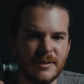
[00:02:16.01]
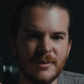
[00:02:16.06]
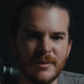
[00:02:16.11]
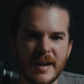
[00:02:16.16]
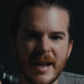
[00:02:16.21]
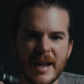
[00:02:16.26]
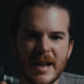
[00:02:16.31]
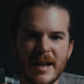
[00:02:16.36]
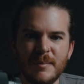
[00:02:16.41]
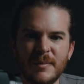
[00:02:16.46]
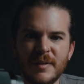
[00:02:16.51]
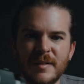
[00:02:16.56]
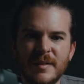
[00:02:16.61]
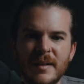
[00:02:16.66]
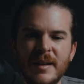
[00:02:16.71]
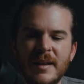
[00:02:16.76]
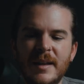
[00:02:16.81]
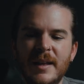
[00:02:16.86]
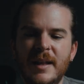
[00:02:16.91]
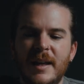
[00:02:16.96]
grams,
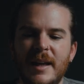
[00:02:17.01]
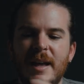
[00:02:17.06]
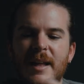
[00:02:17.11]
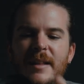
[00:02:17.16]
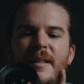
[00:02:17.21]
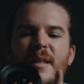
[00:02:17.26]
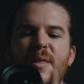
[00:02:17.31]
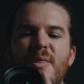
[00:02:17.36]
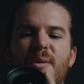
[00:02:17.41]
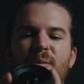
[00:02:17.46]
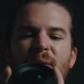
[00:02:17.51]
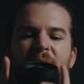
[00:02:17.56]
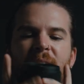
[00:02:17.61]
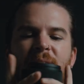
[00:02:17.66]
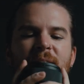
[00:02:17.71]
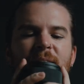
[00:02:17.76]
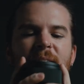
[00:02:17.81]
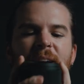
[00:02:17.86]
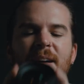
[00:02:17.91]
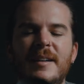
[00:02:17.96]
and the thread
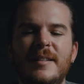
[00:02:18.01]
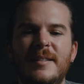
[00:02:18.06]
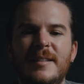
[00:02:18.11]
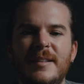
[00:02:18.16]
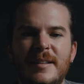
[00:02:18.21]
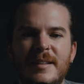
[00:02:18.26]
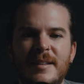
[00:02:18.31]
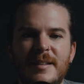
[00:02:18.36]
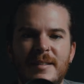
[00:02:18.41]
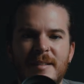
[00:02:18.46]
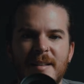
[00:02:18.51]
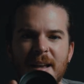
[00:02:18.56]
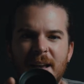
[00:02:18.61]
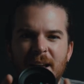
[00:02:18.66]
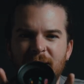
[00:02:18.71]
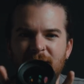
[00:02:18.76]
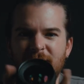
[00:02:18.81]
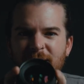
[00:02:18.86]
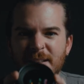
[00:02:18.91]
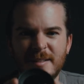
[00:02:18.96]
size is
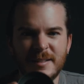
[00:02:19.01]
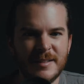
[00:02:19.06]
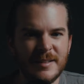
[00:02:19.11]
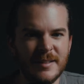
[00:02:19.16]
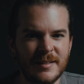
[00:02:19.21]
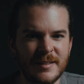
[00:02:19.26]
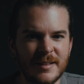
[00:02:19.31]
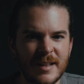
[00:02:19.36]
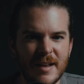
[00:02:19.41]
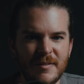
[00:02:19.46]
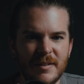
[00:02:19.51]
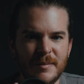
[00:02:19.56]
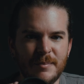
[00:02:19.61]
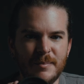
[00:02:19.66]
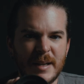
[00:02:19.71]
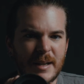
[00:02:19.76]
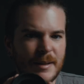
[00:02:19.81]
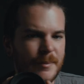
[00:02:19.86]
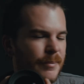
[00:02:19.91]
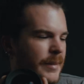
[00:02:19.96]
67
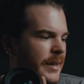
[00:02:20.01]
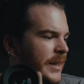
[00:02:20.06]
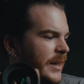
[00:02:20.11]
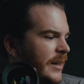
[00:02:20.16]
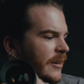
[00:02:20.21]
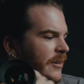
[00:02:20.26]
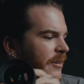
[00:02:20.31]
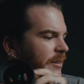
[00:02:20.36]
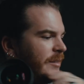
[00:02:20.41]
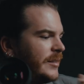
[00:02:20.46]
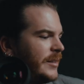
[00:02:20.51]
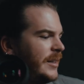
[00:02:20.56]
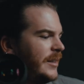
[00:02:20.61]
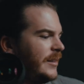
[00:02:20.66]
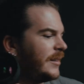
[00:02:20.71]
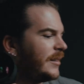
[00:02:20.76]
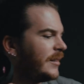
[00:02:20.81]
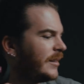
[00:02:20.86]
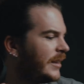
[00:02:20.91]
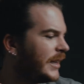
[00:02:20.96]
millimeters
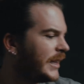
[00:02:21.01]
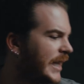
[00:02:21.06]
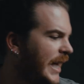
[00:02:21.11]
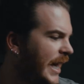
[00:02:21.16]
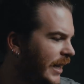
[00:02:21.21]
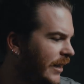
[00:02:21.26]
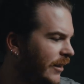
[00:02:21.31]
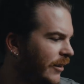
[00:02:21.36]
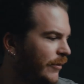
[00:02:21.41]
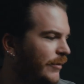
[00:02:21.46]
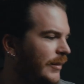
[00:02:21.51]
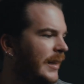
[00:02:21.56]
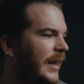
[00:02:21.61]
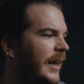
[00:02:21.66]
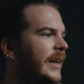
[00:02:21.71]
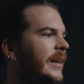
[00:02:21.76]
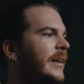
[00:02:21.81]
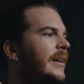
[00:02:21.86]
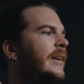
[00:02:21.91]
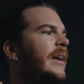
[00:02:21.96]
instead of
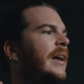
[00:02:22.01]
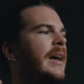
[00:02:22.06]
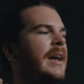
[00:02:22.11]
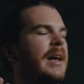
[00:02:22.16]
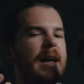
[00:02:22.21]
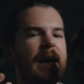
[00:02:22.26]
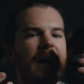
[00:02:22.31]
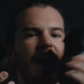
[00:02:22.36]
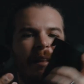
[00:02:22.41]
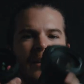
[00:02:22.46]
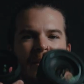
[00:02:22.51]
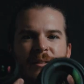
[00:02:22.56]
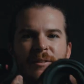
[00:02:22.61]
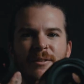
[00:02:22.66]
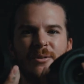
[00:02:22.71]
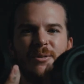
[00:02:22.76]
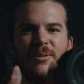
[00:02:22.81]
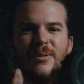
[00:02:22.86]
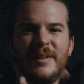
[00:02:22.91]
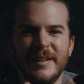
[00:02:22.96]

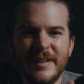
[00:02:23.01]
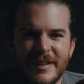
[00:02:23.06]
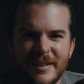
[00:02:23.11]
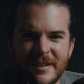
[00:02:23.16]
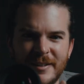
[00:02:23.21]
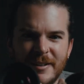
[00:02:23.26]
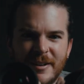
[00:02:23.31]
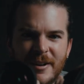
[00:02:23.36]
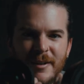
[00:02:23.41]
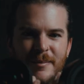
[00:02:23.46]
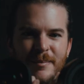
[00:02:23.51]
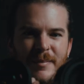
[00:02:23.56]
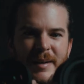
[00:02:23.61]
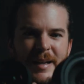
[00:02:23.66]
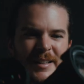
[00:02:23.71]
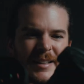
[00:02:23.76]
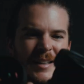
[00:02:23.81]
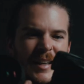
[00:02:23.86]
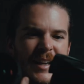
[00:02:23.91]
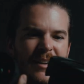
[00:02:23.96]
82 here on my
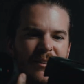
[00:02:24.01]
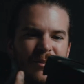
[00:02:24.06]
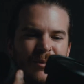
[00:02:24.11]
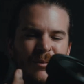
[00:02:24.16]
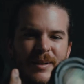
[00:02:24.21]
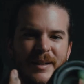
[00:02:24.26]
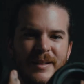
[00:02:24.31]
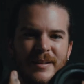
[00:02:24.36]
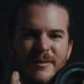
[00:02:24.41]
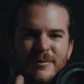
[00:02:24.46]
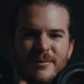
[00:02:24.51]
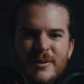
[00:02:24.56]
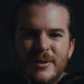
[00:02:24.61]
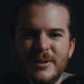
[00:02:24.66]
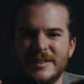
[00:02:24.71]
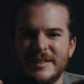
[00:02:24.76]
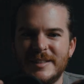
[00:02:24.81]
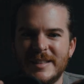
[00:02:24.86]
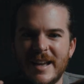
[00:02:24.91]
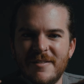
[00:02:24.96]
Canon
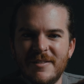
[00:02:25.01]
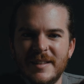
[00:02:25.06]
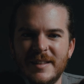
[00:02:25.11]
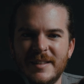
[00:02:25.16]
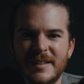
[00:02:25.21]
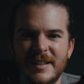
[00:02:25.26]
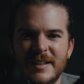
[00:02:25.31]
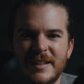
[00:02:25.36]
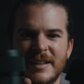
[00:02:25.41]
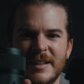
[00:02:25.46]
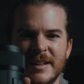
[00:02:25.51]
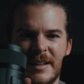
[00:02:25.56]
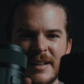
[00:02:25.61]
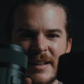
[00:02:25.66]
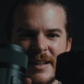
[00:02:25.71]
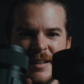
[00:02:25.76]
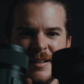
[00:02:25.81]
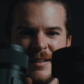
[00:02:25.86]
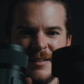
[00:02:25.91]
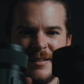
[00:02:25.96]
2470.
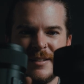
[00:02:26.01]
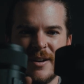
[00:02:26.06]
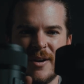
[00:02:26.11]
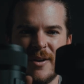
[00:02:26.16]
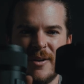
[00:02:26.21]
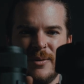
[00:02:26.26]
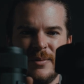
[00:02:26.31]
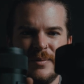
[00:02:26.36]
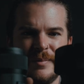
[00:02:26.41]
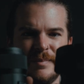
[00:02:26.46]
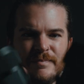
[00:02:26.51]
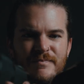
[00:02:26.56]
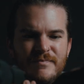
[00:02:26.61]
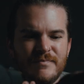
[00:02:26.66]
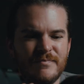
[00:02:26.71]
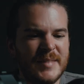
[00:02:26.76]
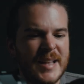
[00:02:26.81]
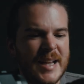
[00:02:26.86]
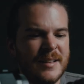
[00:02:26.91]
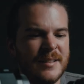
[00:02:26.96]
So
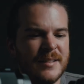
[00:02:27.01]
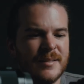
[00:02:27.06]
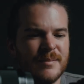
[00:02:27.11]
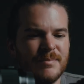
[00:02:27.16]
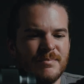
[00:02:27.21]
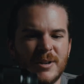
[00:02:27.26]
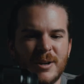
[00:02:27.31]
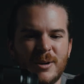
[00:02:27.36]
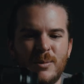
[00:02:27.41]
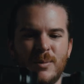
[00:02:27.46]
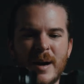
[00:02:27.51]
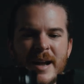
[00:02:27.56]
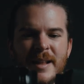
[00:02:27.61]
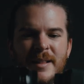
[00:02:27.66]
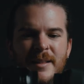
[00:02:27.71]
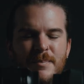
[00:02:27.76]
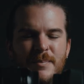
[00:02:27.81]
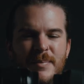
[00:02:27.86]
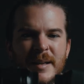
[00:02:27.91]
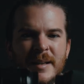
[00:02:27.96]
that's
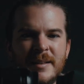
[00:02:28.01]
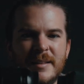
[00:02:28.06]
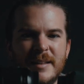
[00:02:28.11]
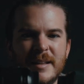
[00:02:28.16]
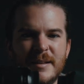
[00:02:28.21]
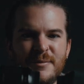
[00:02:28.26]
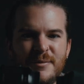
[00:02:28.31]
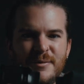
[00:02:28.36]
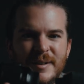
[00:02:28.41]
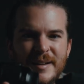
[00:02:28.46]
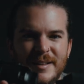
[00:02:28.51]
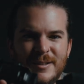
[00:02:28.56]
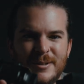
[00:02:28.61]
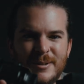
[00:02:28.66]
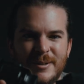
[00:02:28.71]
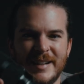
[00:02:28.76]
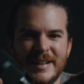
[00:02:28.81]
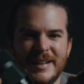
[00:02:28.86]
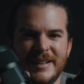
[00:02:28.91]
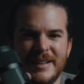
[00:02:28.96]
quite a big difference,
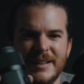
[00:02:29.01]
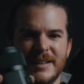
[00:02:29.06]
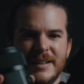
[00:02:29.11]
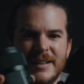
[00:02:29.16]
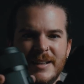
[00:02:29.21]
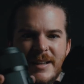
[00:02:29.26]
right?